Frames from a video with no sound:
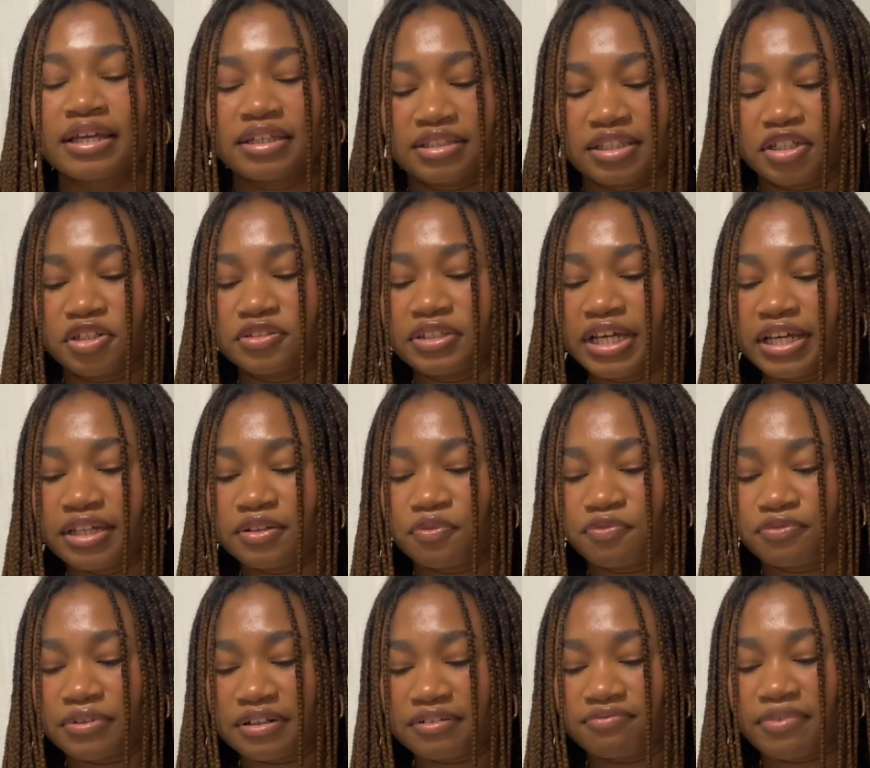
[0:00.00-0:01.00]
They're like,
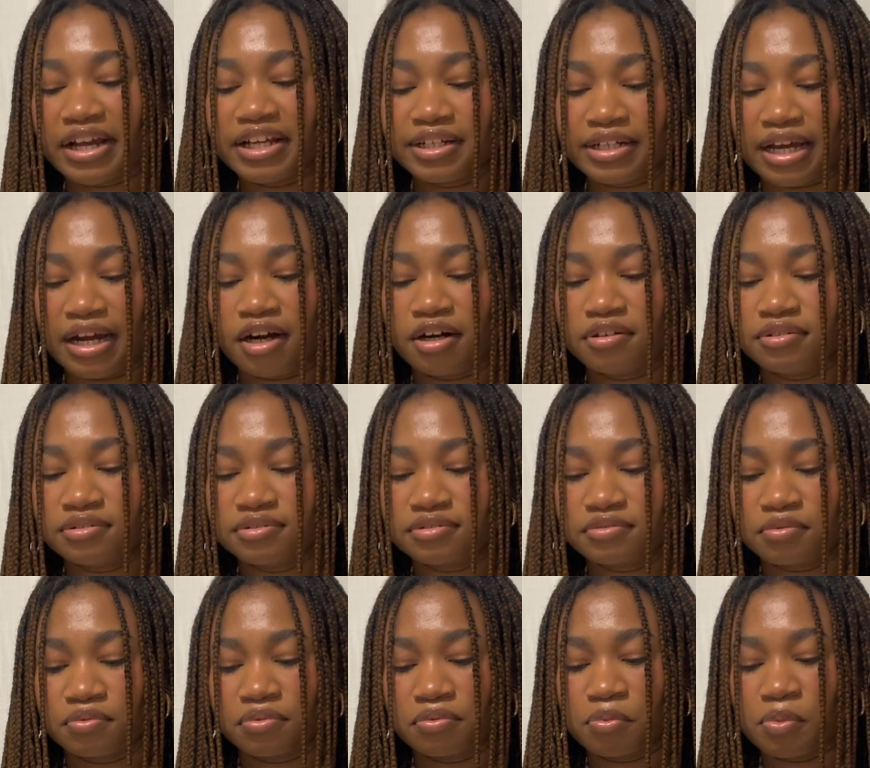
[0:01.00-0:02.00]
right now
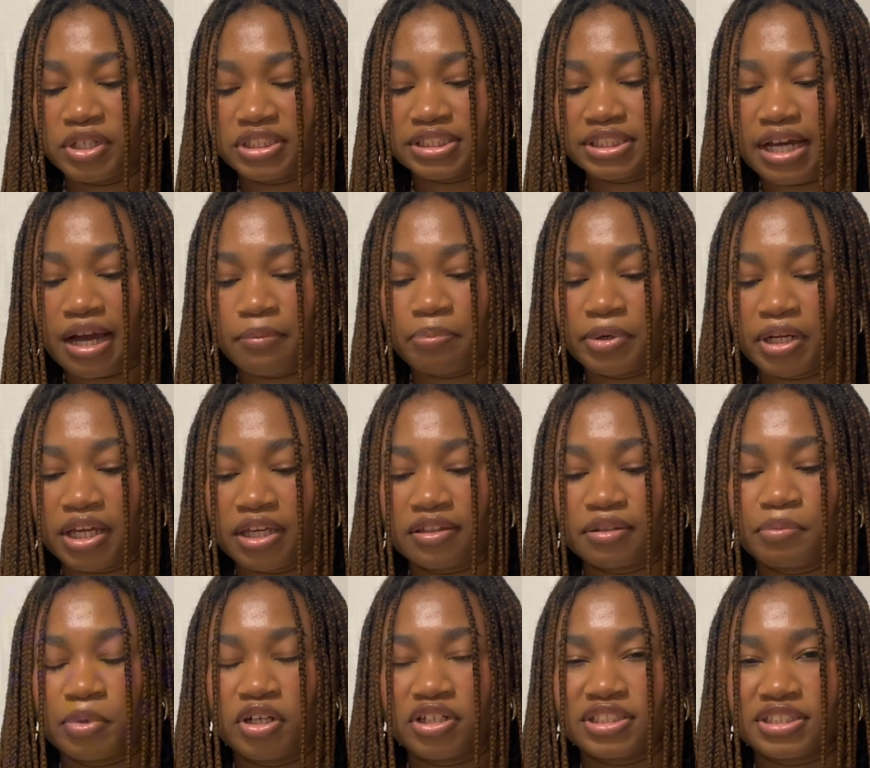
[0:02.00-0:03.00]
what's happening in
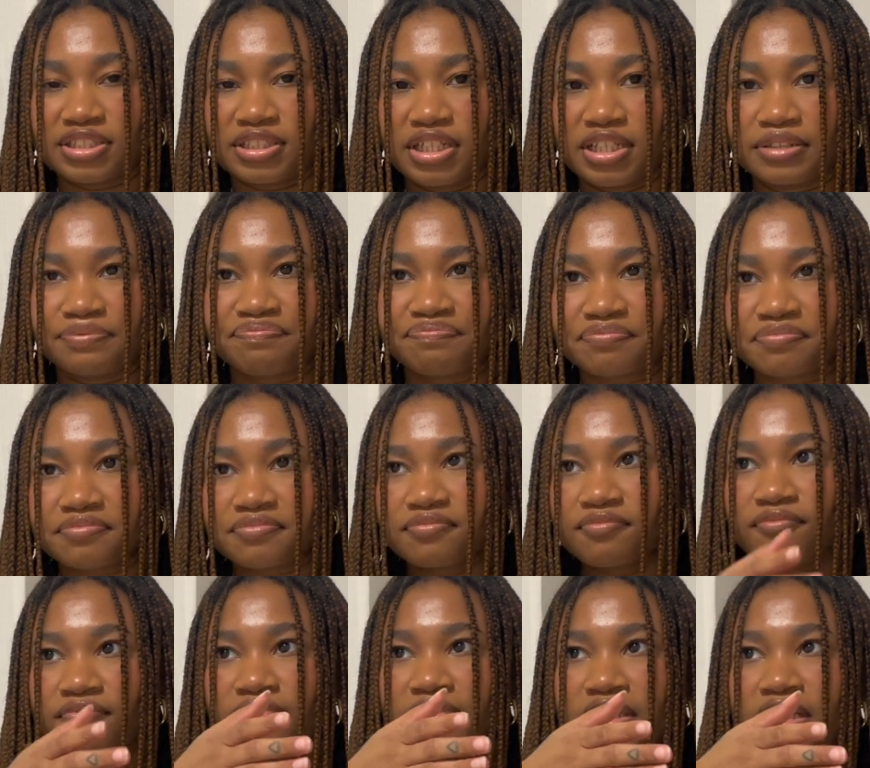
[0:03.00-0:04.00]
the book is that
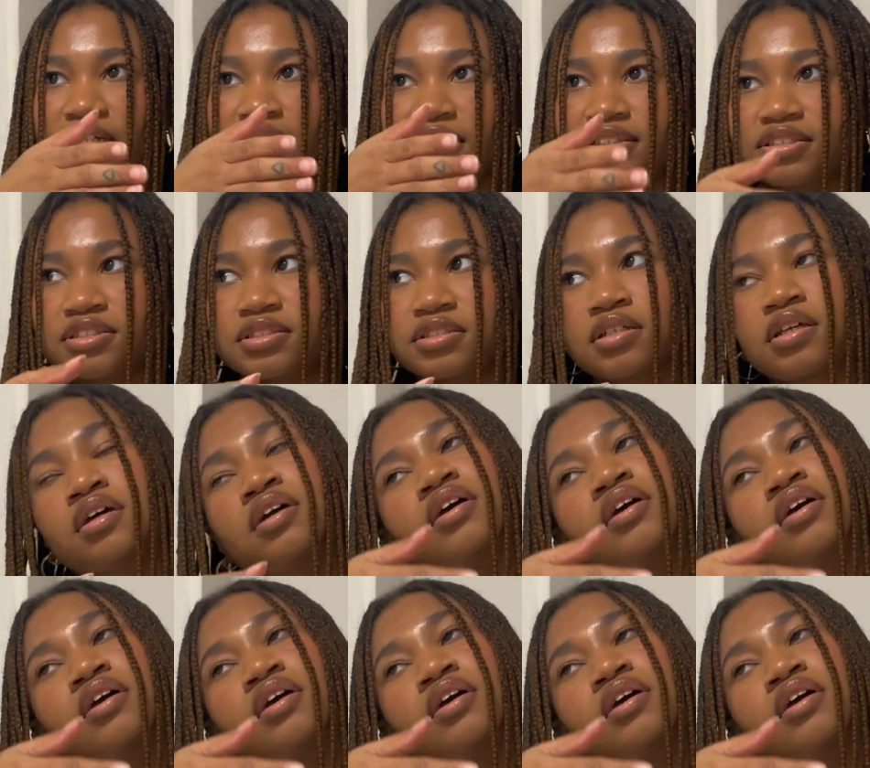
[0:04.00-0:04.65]
it's